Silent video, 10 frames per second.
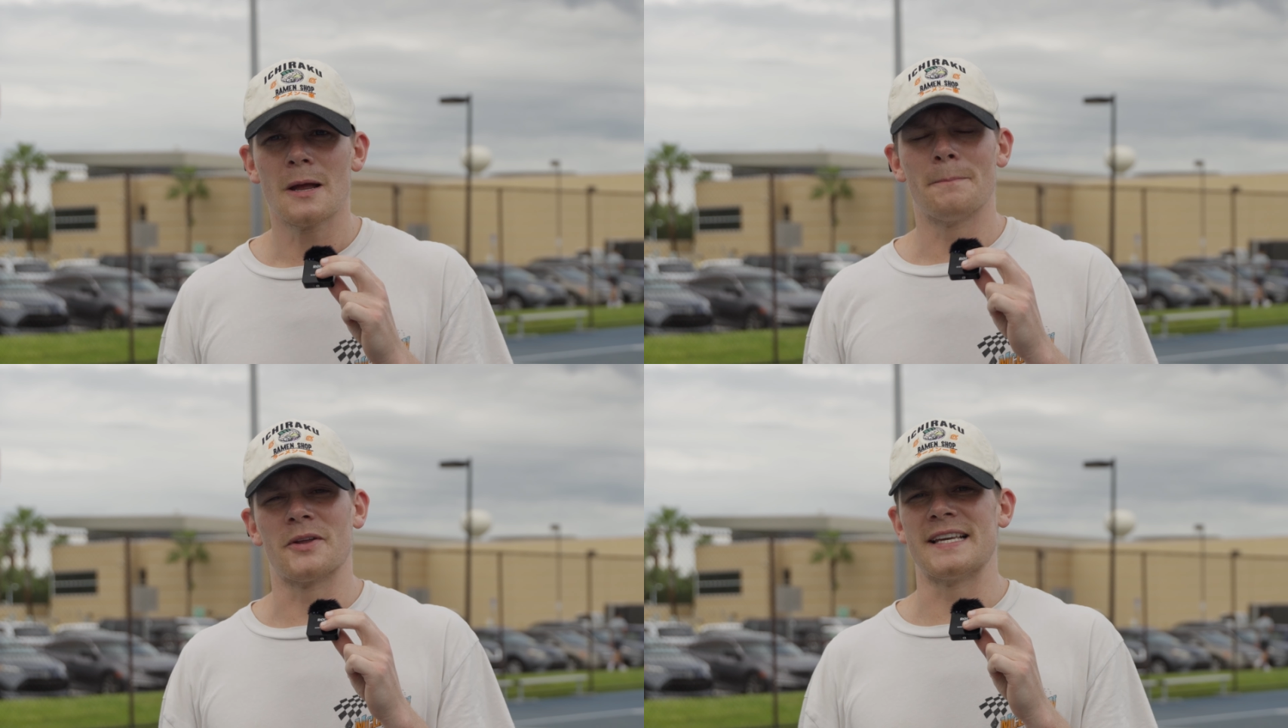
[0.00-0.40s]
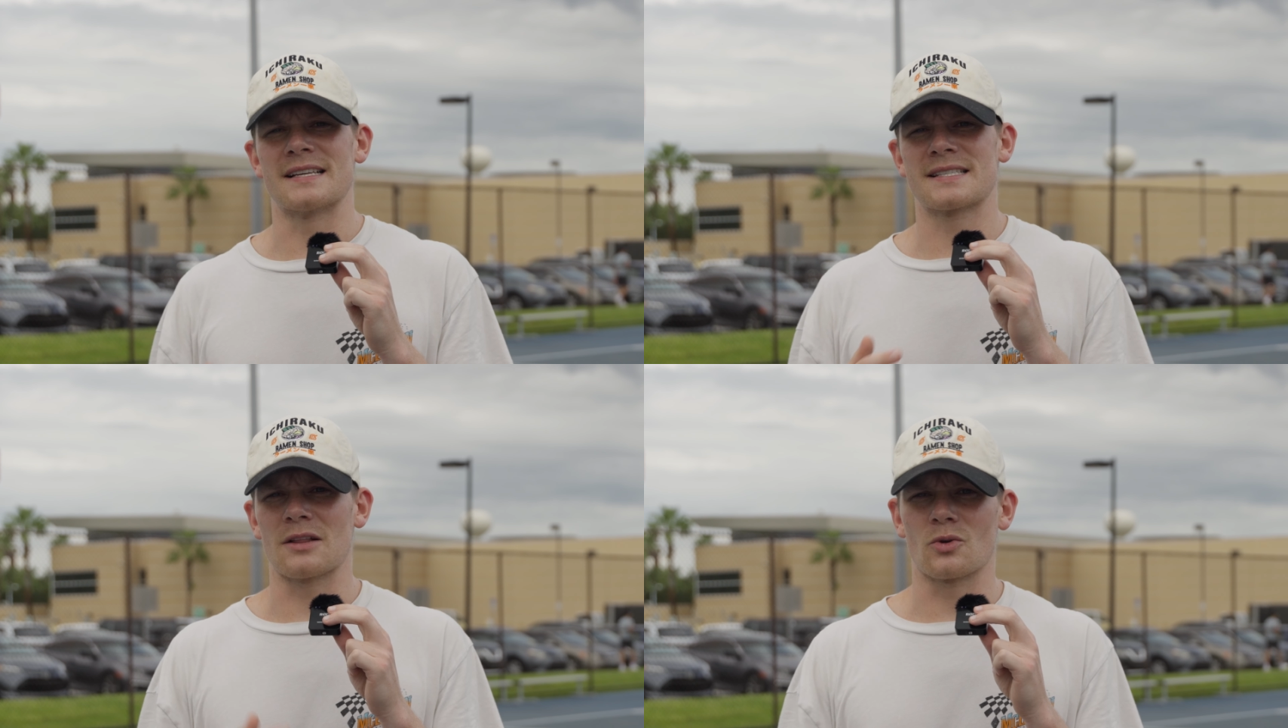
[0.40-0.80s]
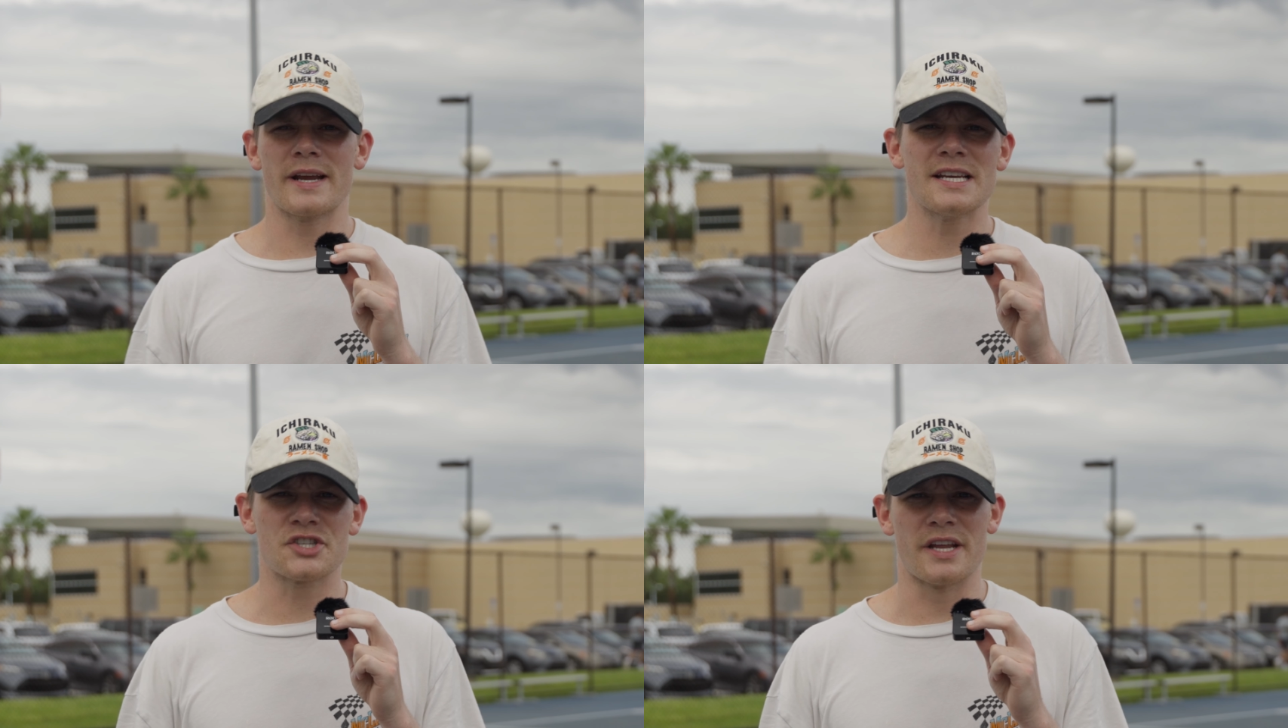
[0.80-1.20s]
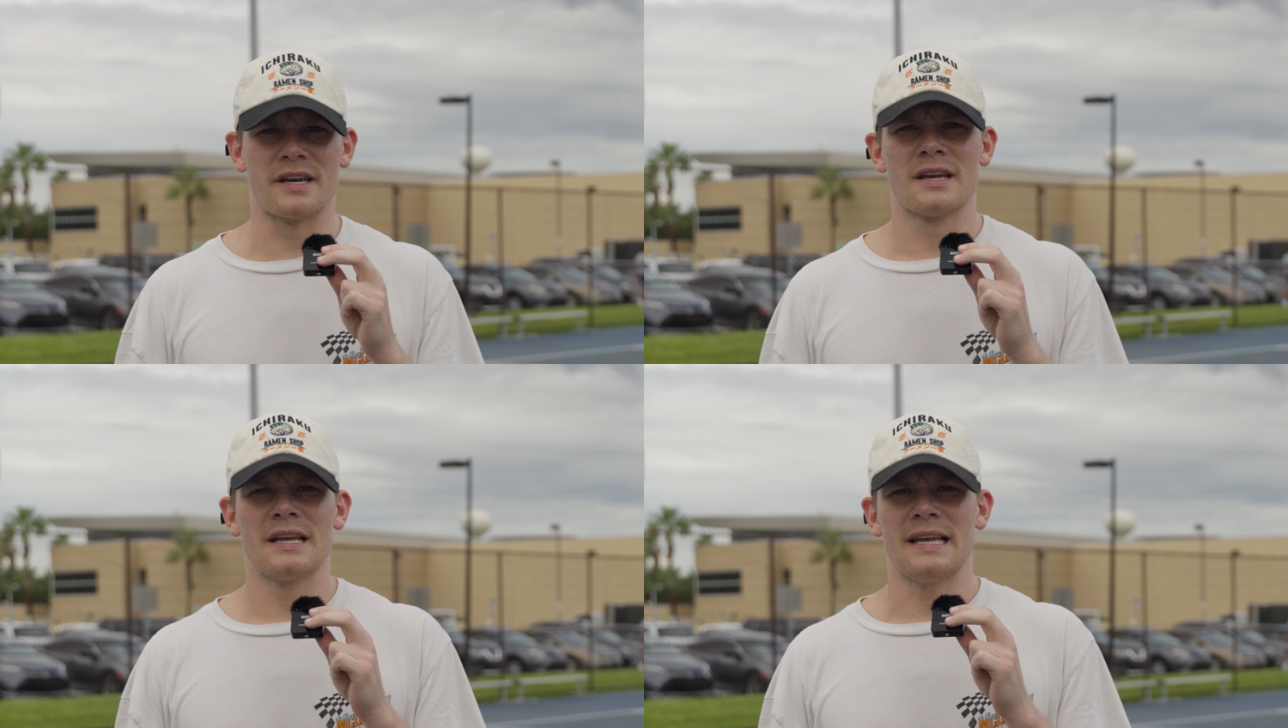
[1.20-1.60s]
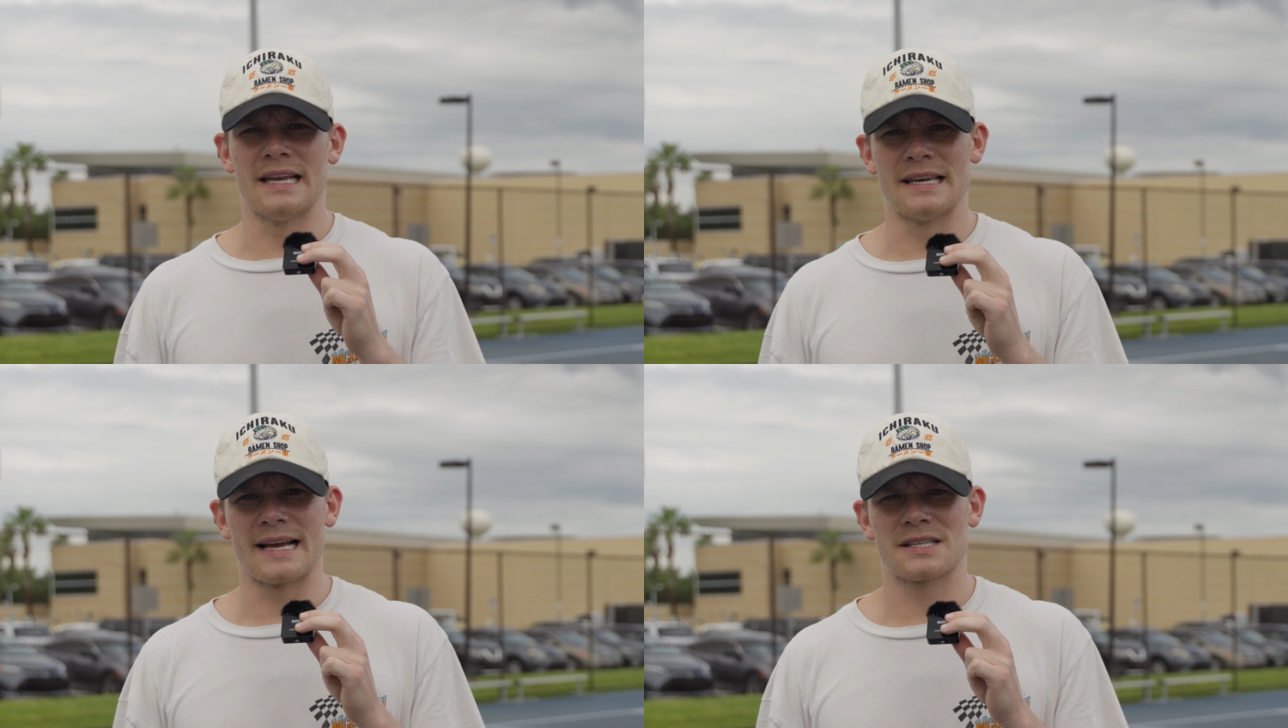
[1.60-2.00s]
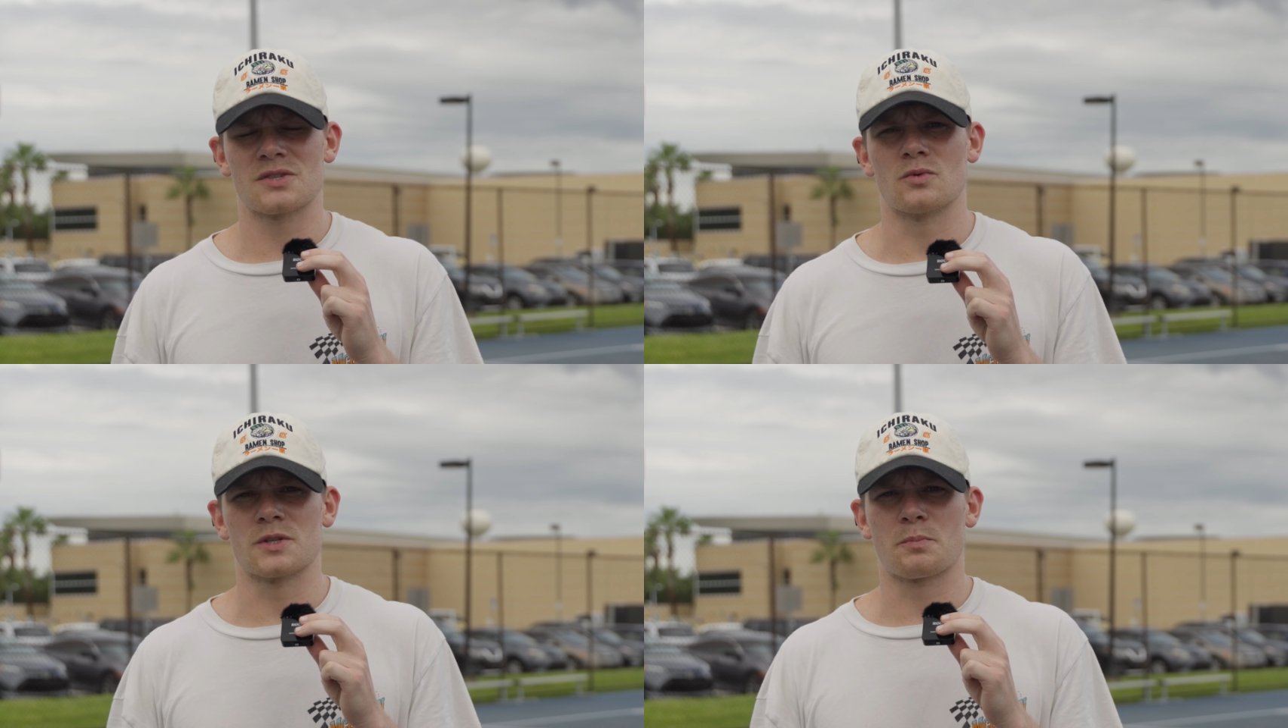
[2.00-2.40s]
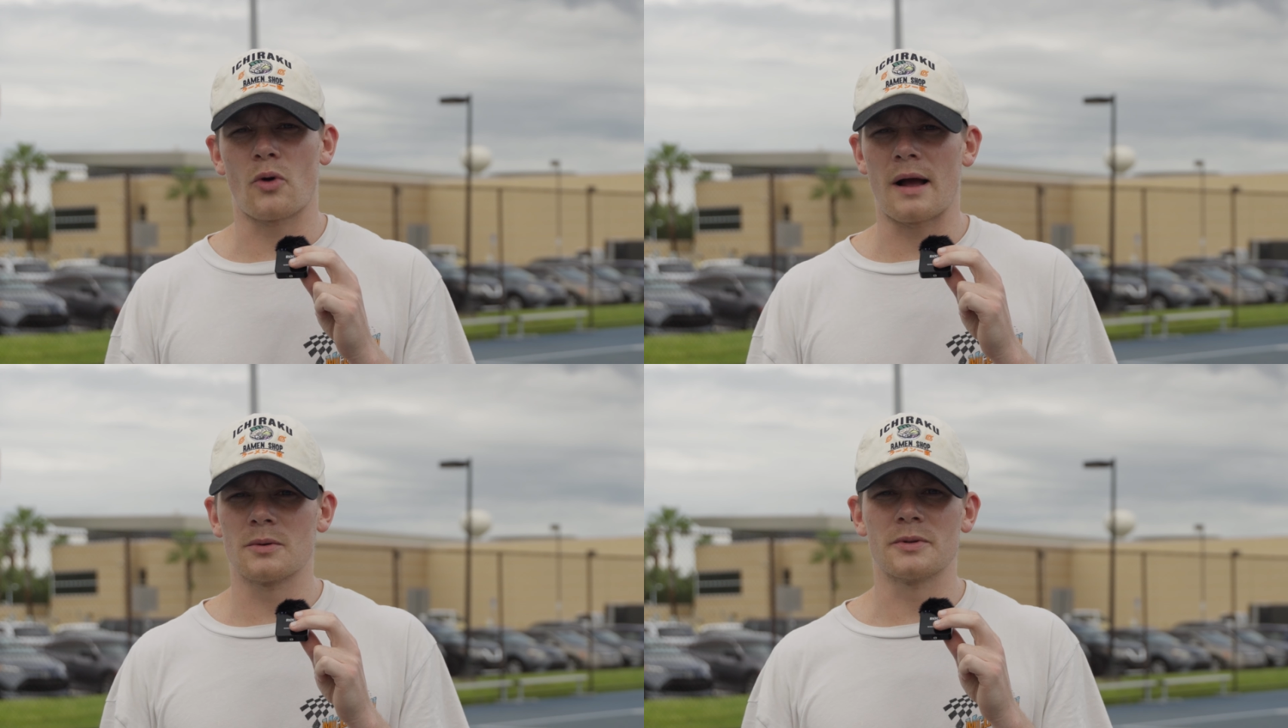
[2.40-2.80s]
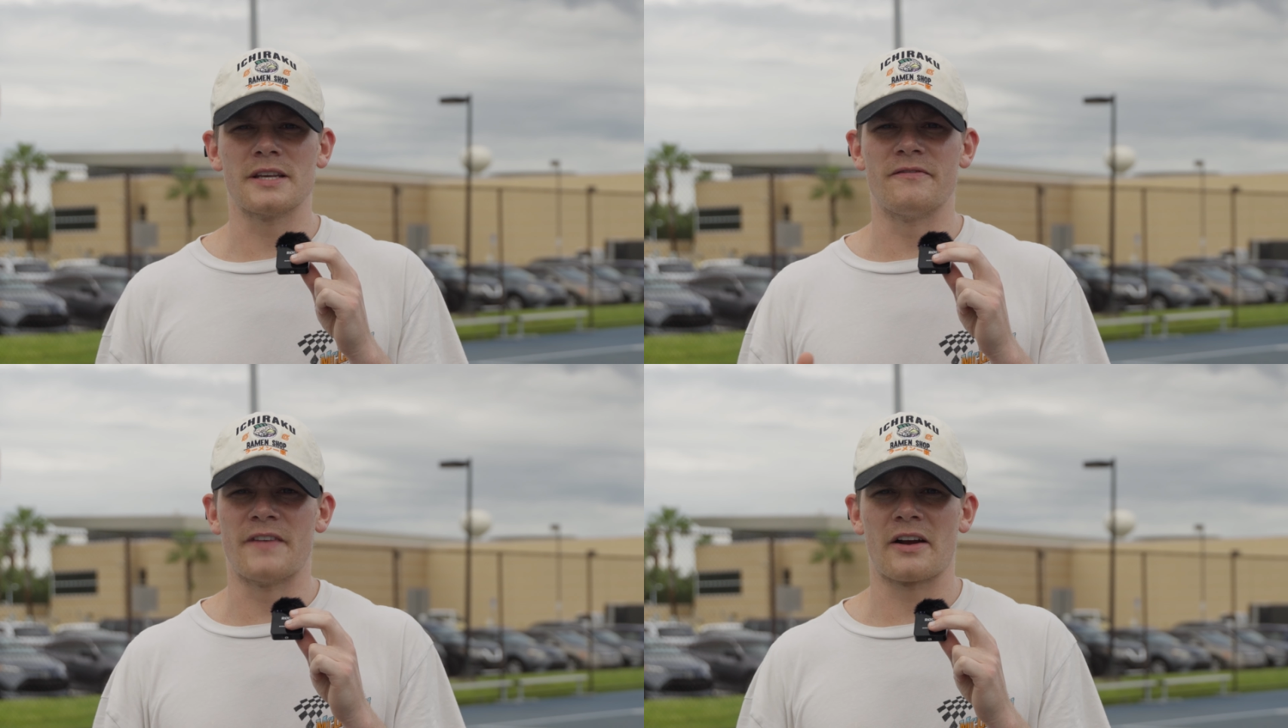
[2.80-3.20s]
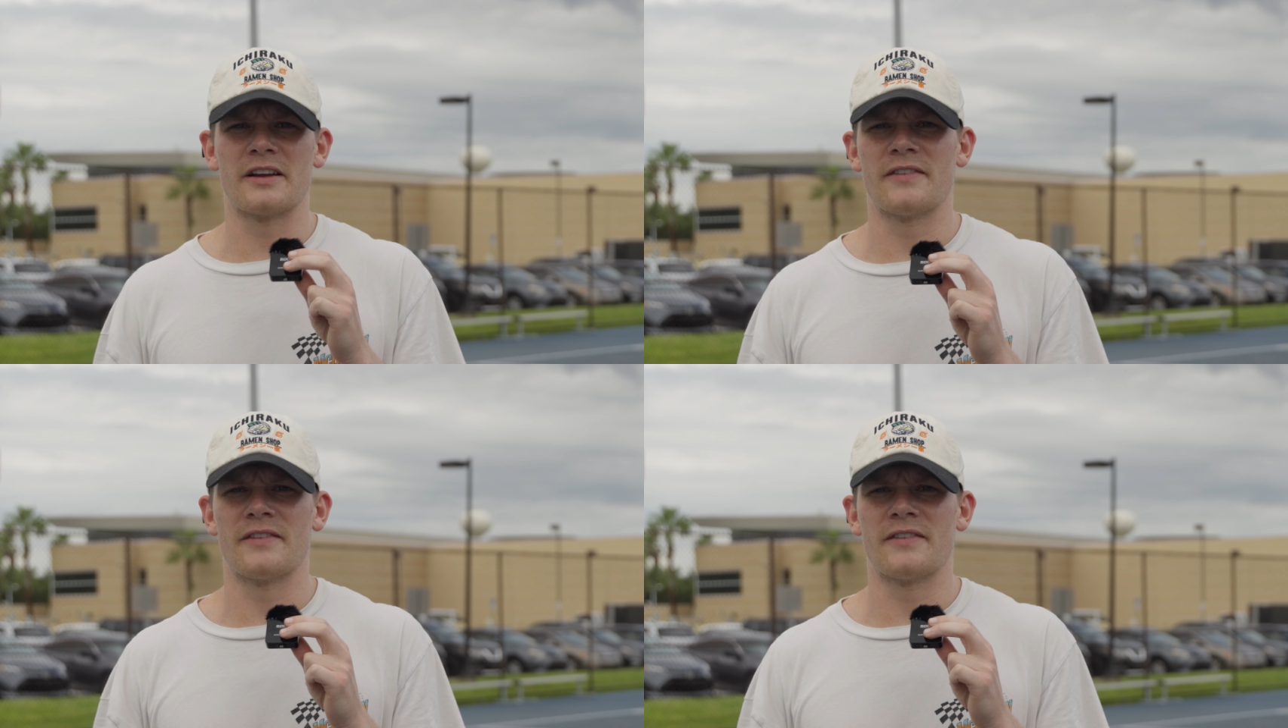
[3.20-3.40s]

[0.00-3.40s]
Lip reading: but the acceleration index was probably very,